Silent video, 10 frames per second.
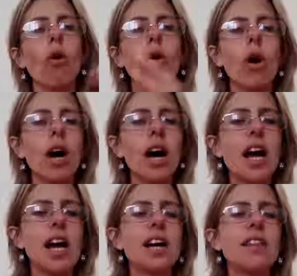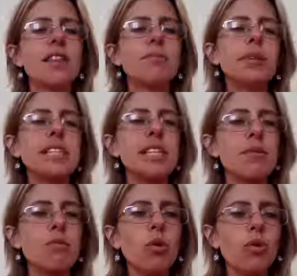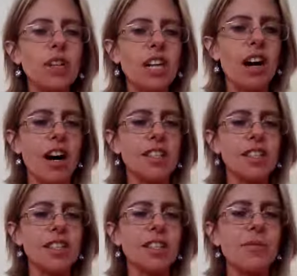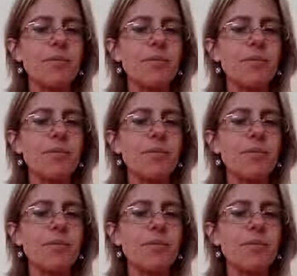or the Pixar movie Cars?